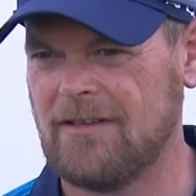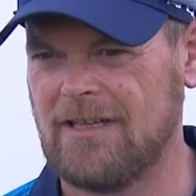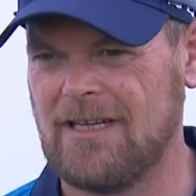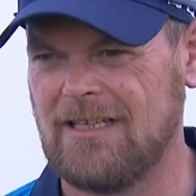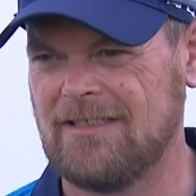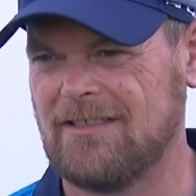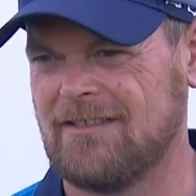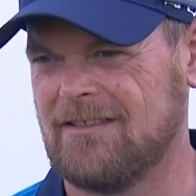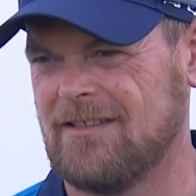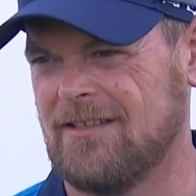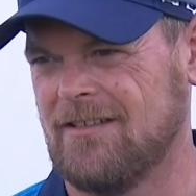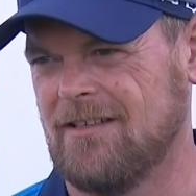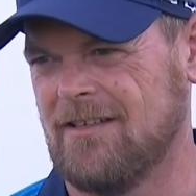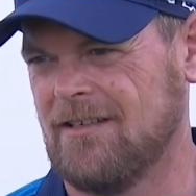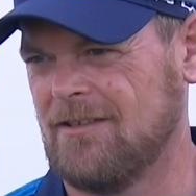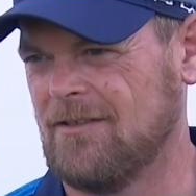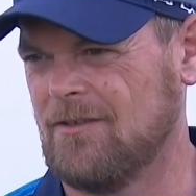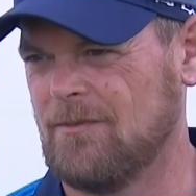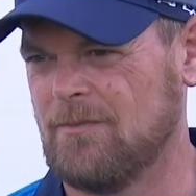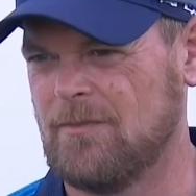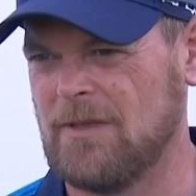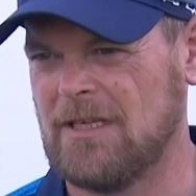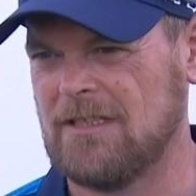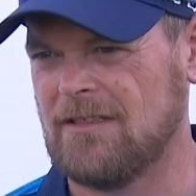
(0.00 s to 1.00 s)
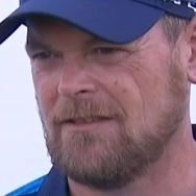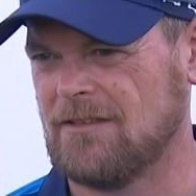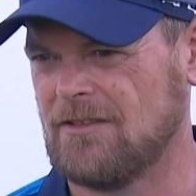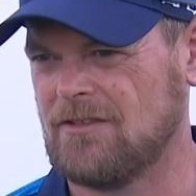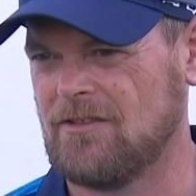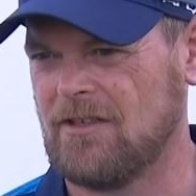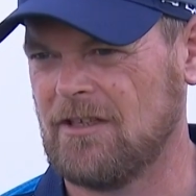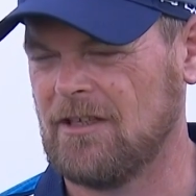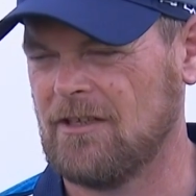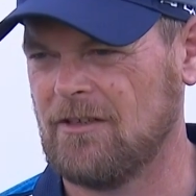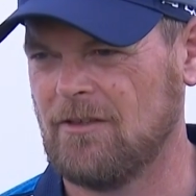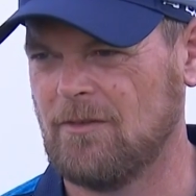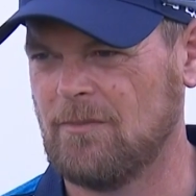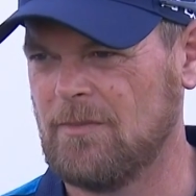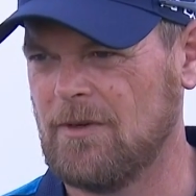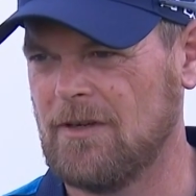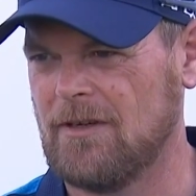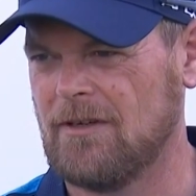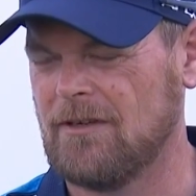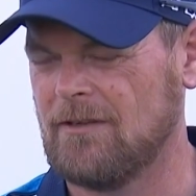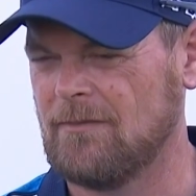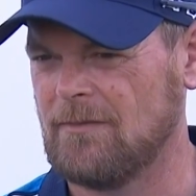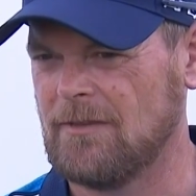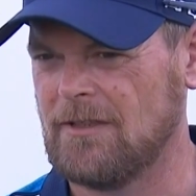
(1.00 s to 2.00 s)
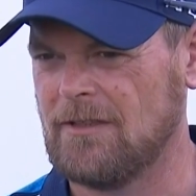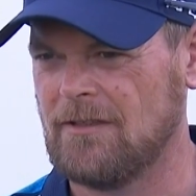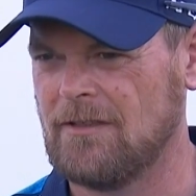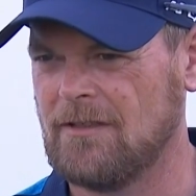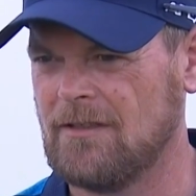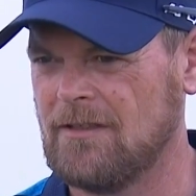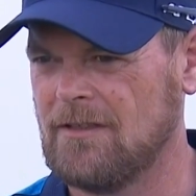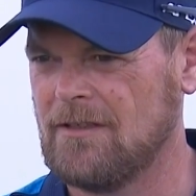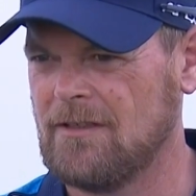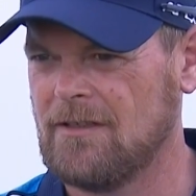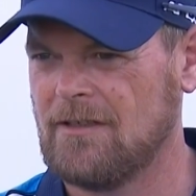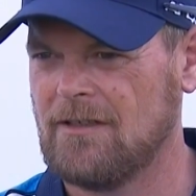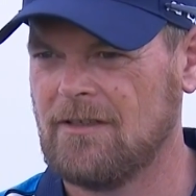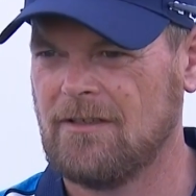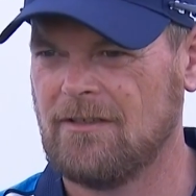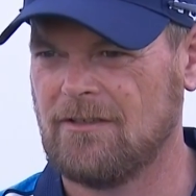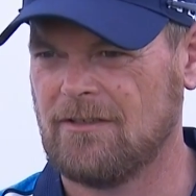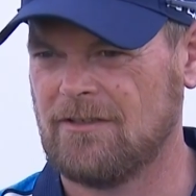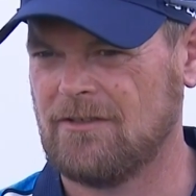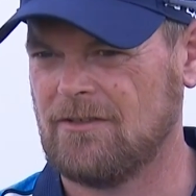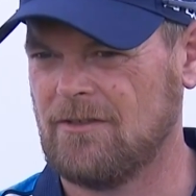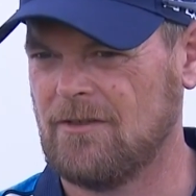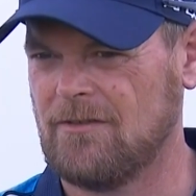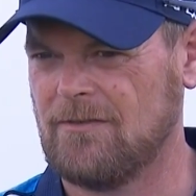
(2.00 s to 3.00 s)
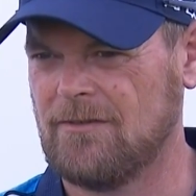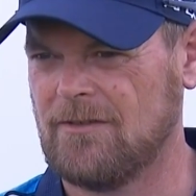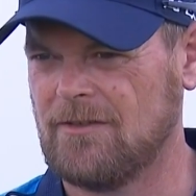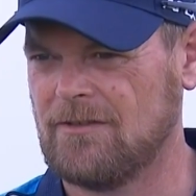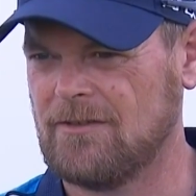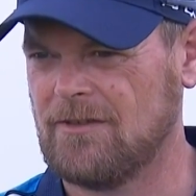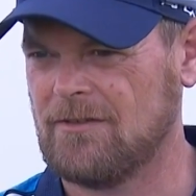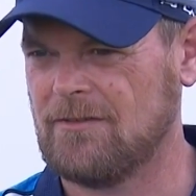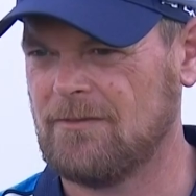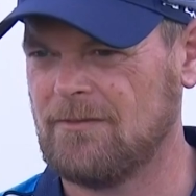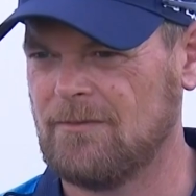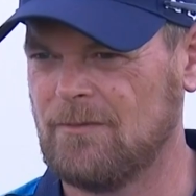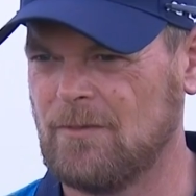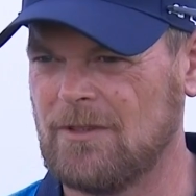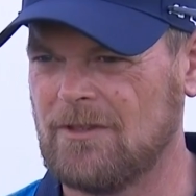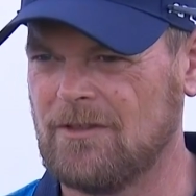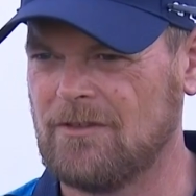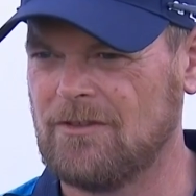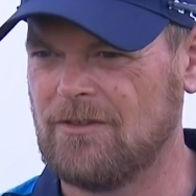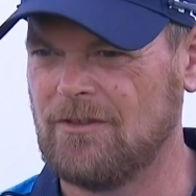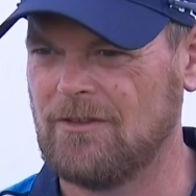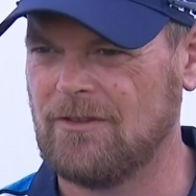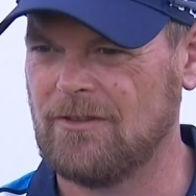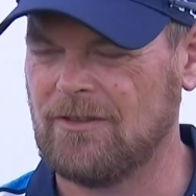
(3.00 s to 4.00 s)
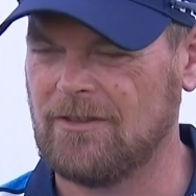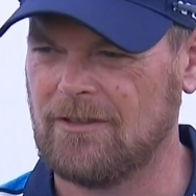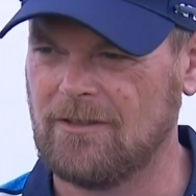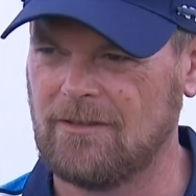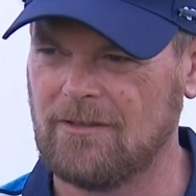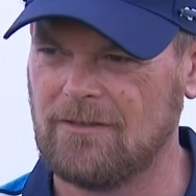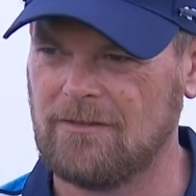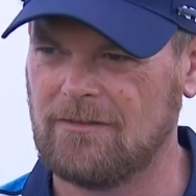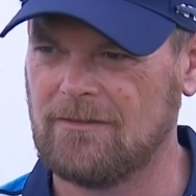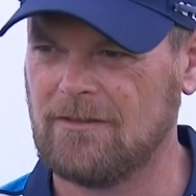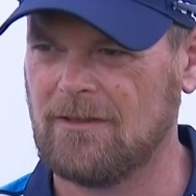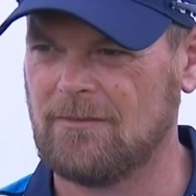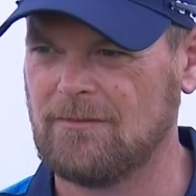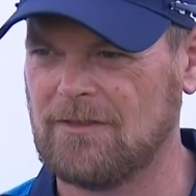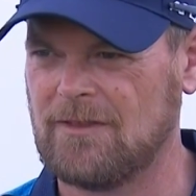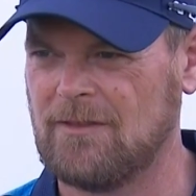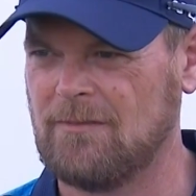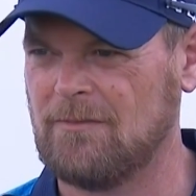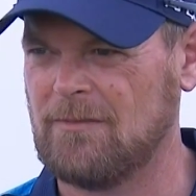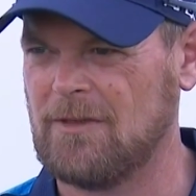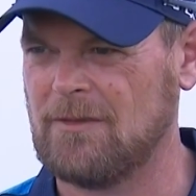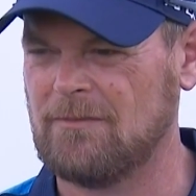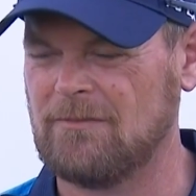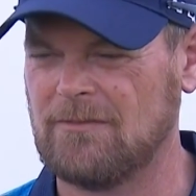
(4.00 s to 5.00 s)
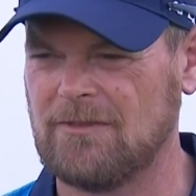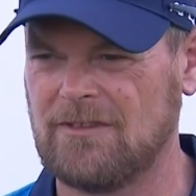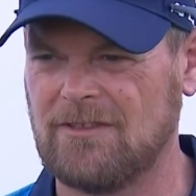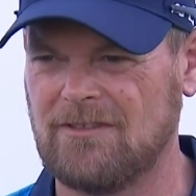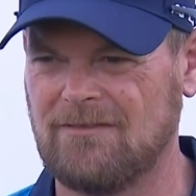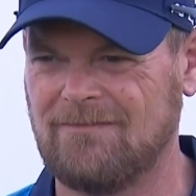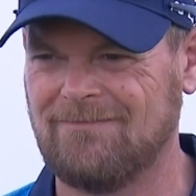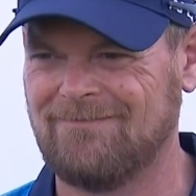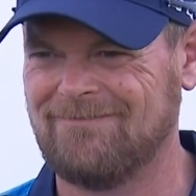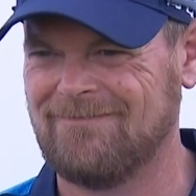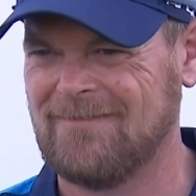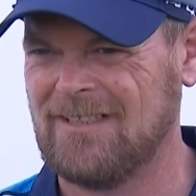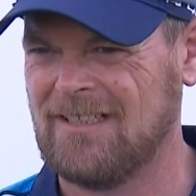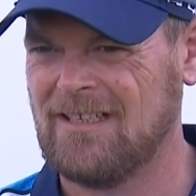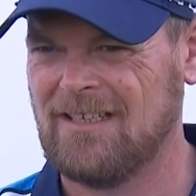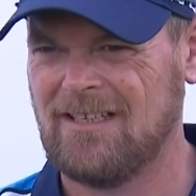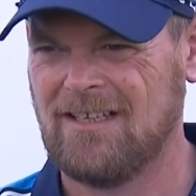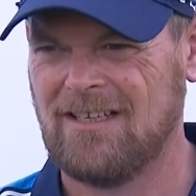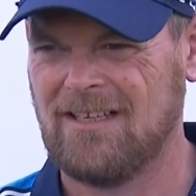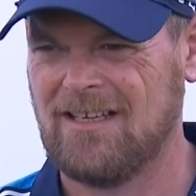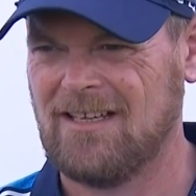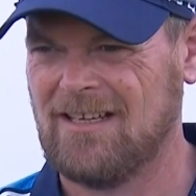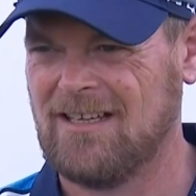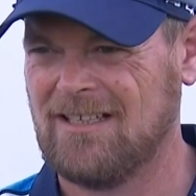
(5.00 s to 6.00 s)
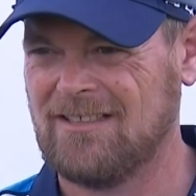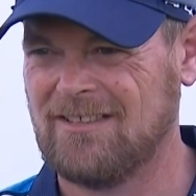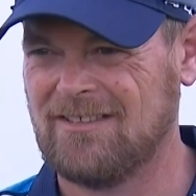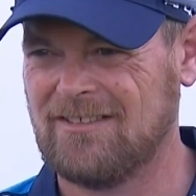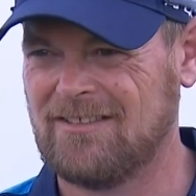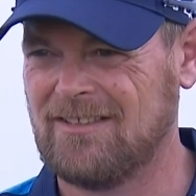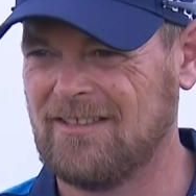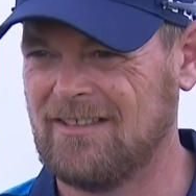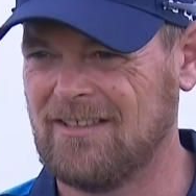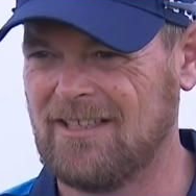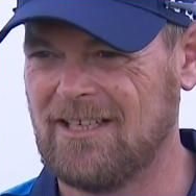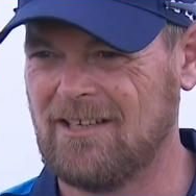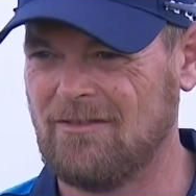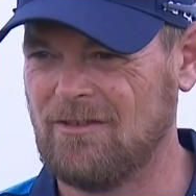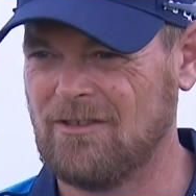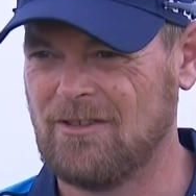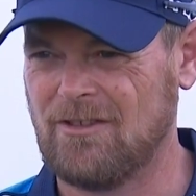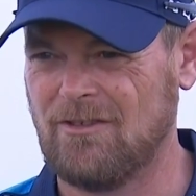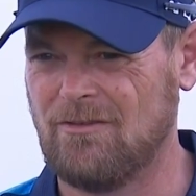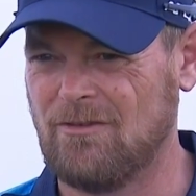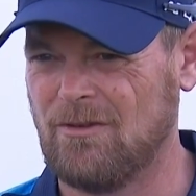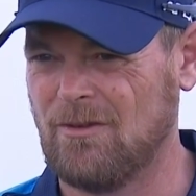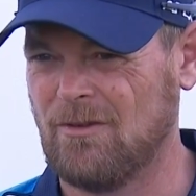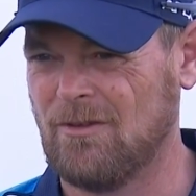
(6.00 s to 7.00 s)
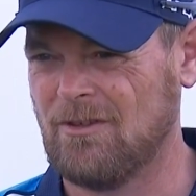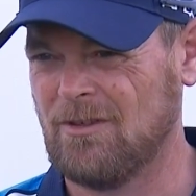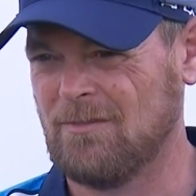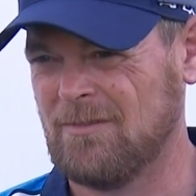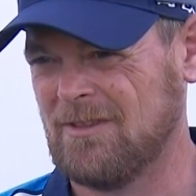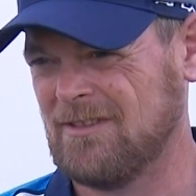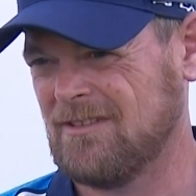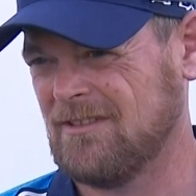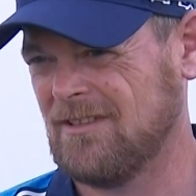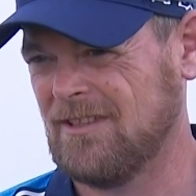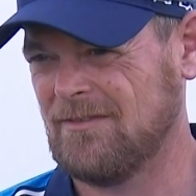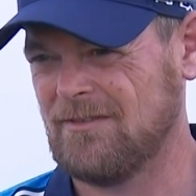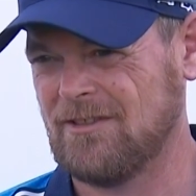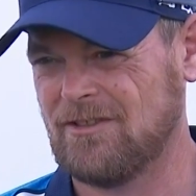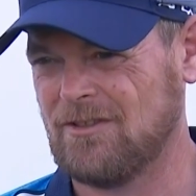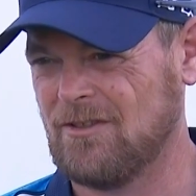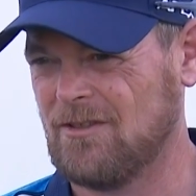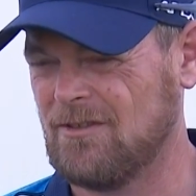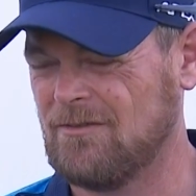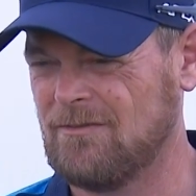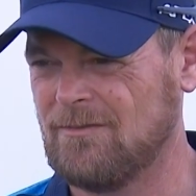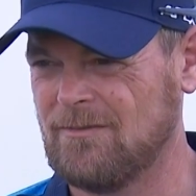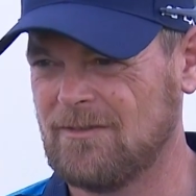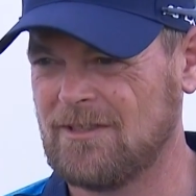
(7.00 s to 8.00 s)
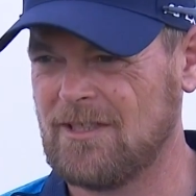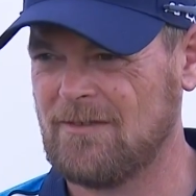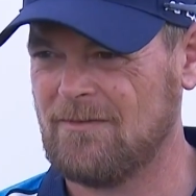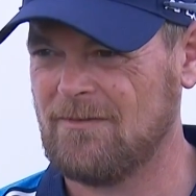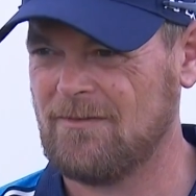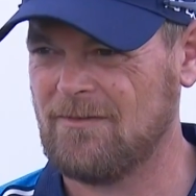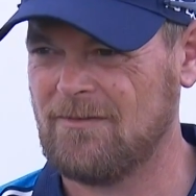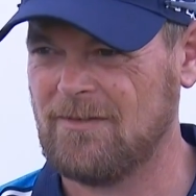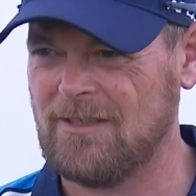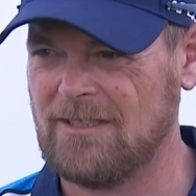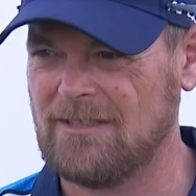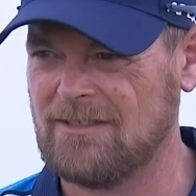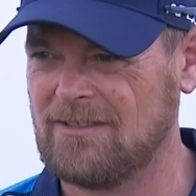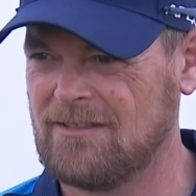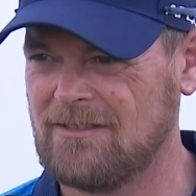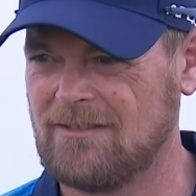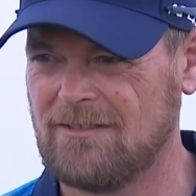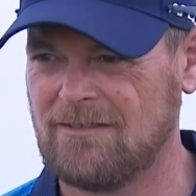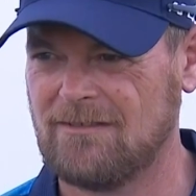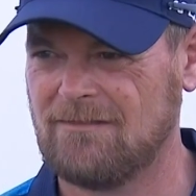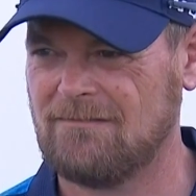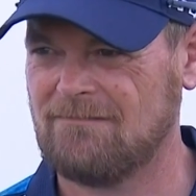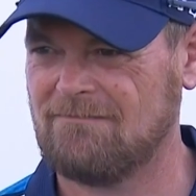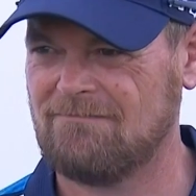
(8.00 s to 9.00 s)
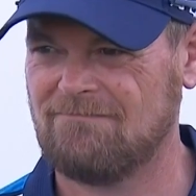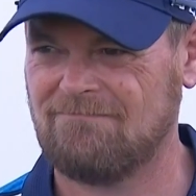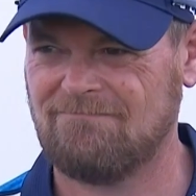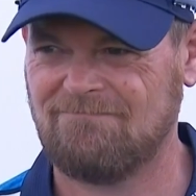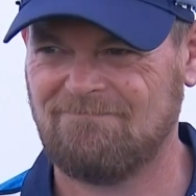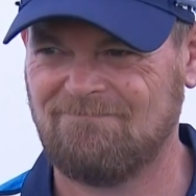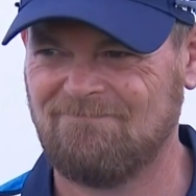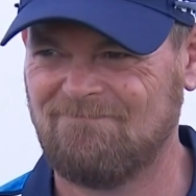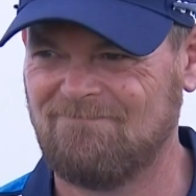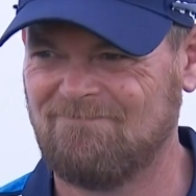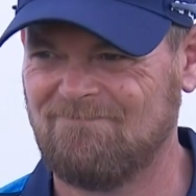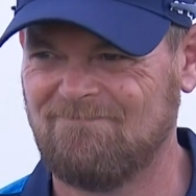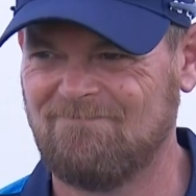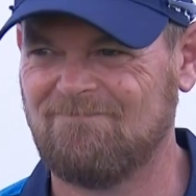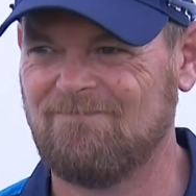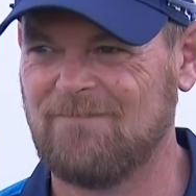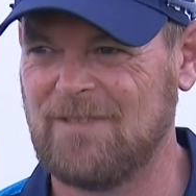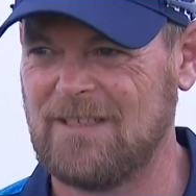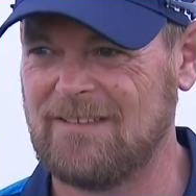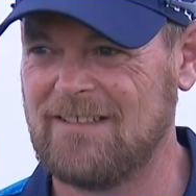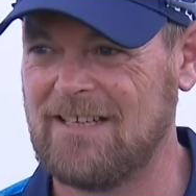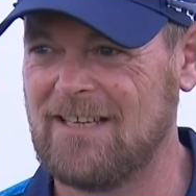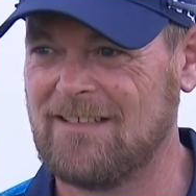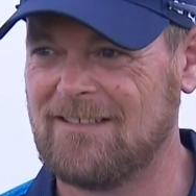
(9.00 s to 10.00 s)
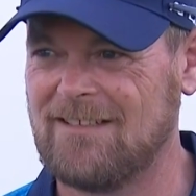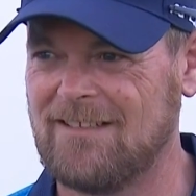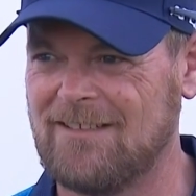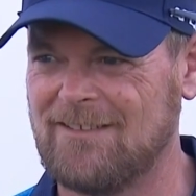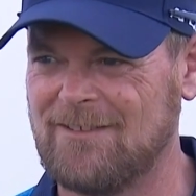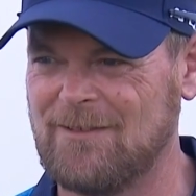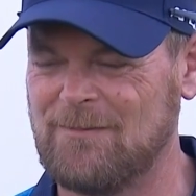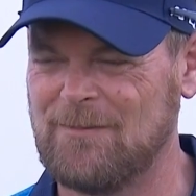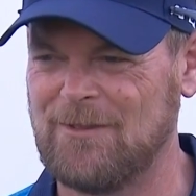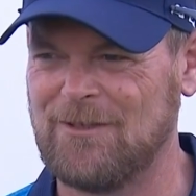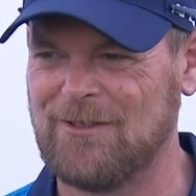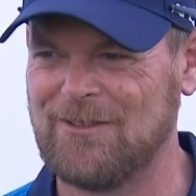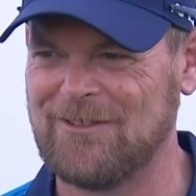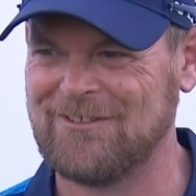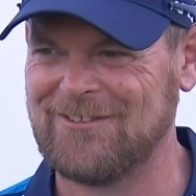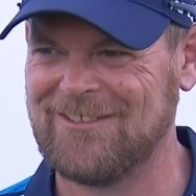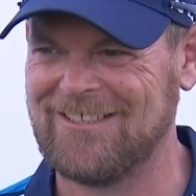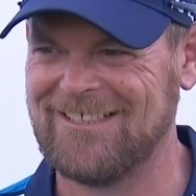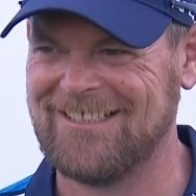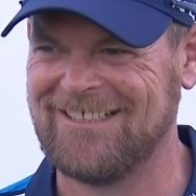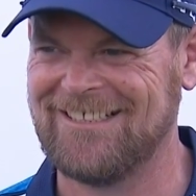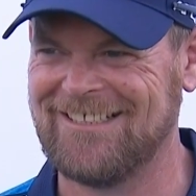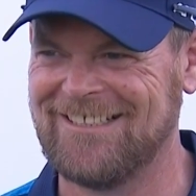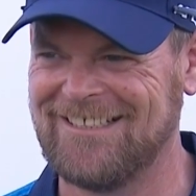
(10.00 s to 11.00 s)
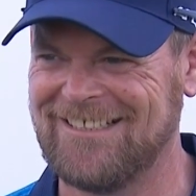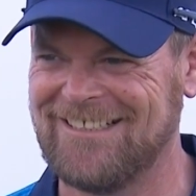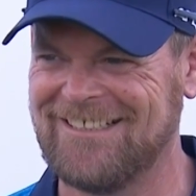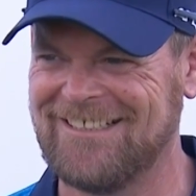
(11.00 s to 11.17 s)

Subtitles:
I just didn't hit a good, I didn't strike a good putt. I mean, they're soft. There's a, one or two little lumps and bumps, and I just didn't get a good roll on it. But to leave it short from 7 feet's pathetic, to be honest.